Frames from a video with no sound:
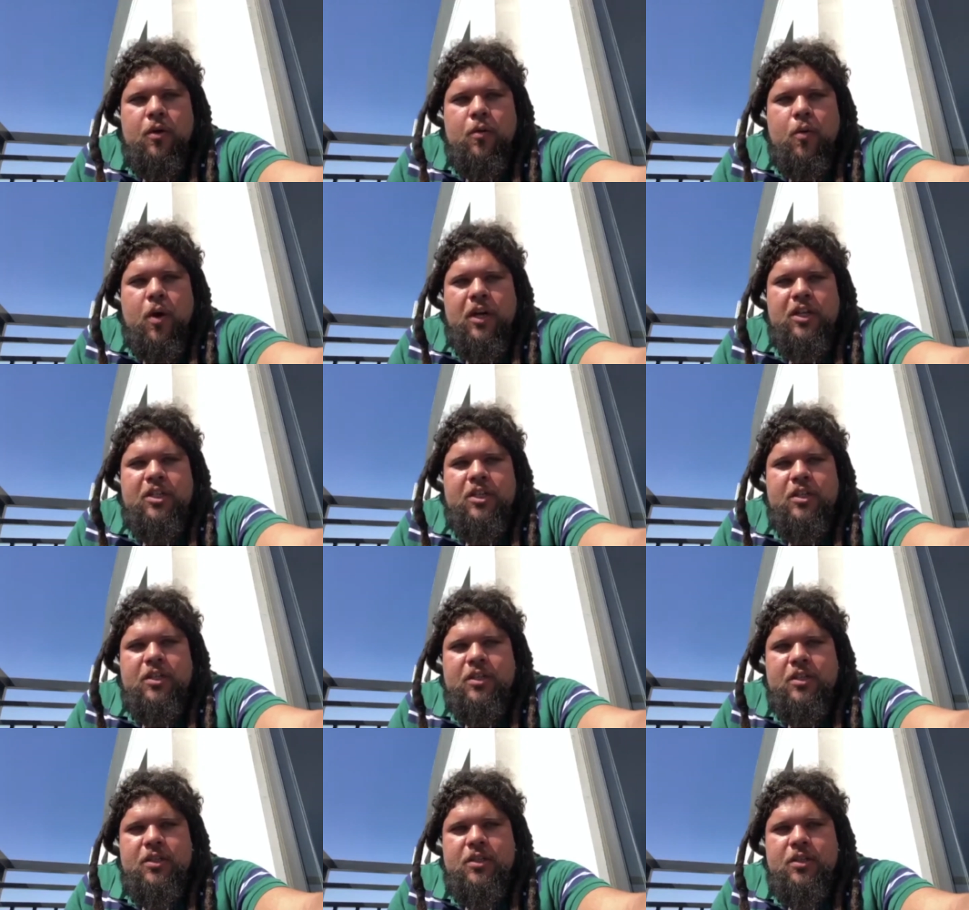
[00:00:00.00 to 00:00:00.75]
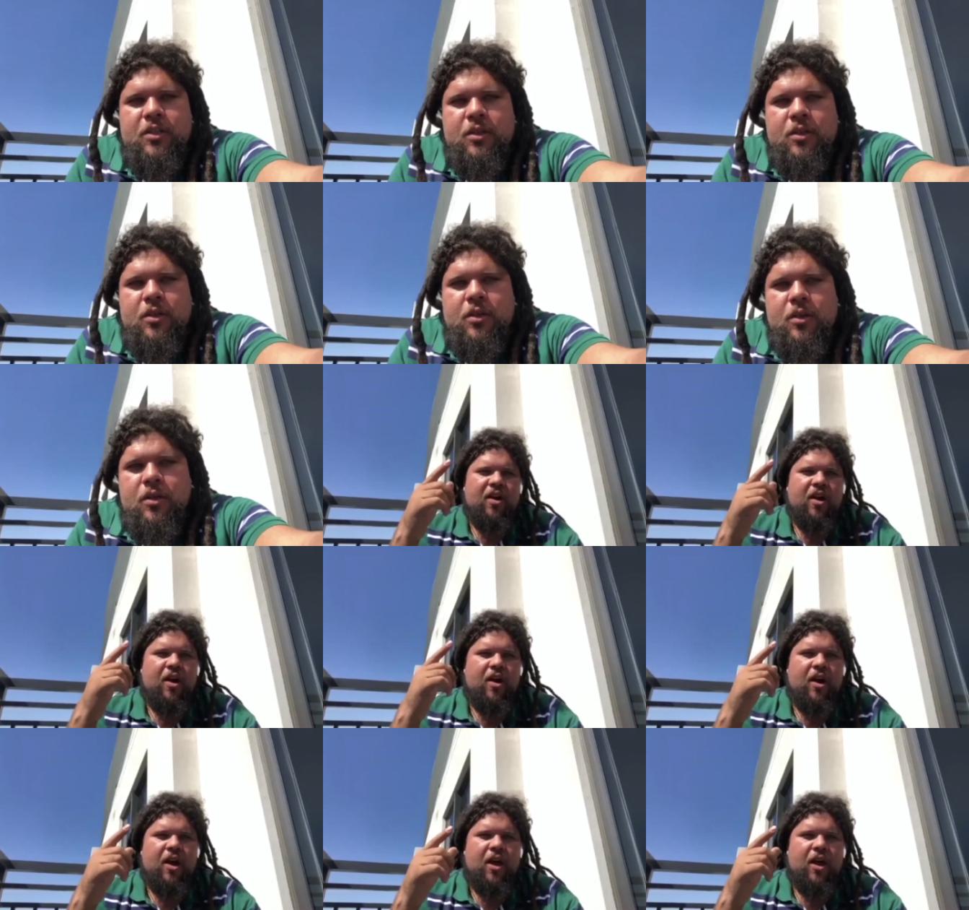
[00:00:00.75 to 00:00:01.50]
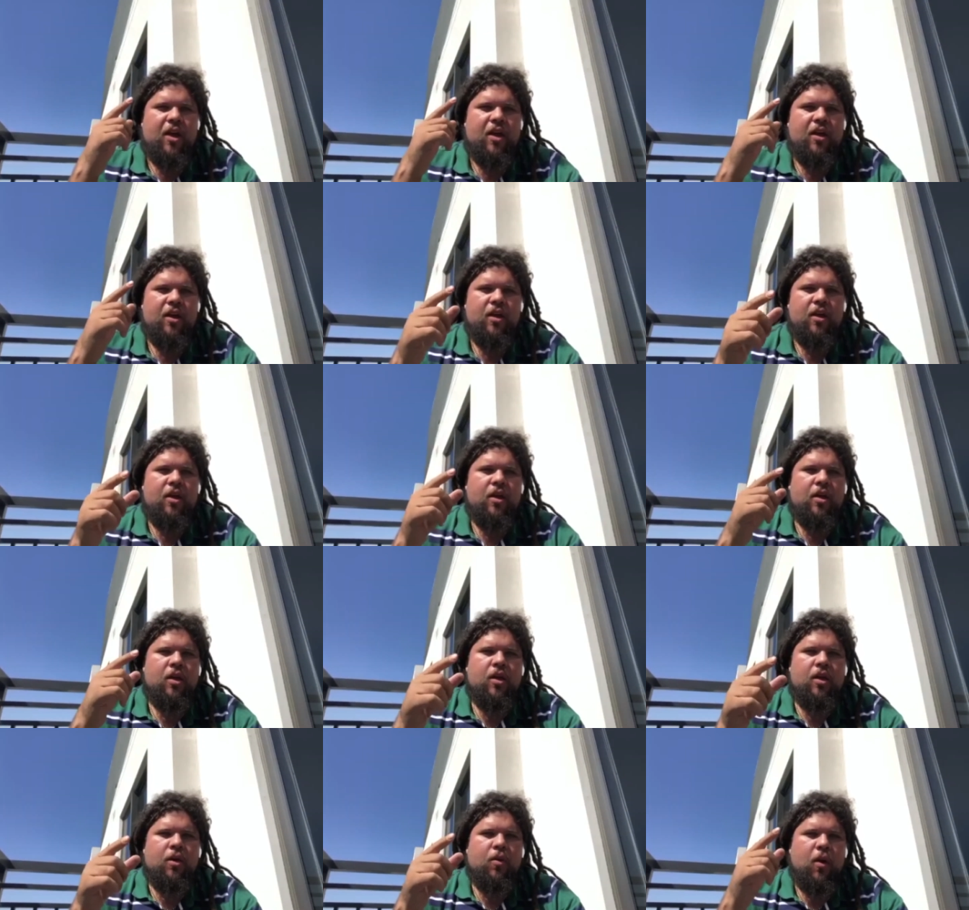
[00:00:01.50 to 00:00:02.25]
Watch this. All right.
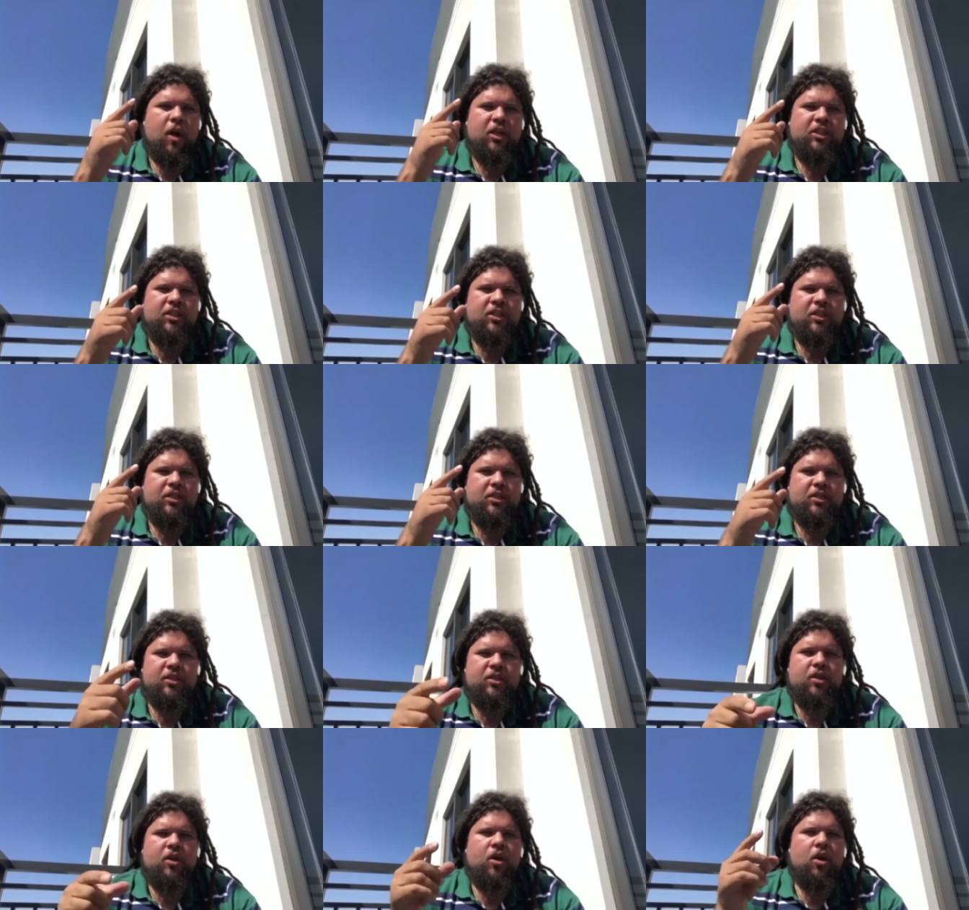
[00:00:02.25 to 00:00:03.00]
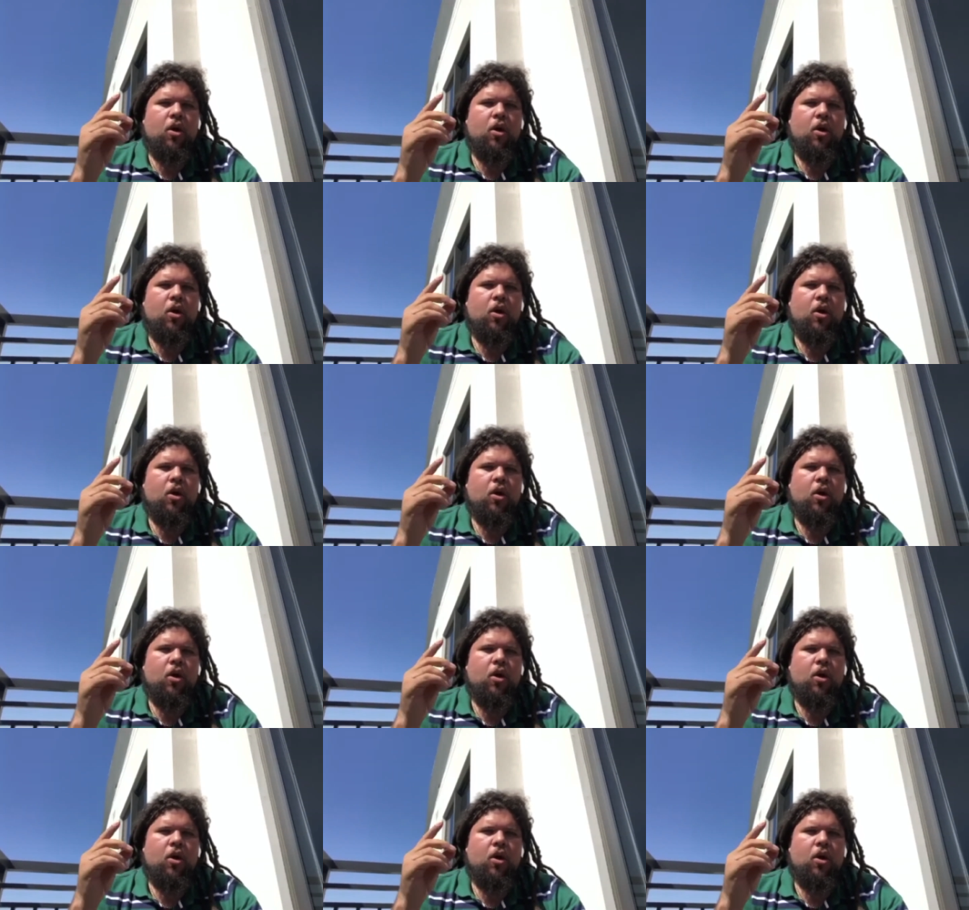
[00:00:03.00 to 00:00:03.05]
Watch this.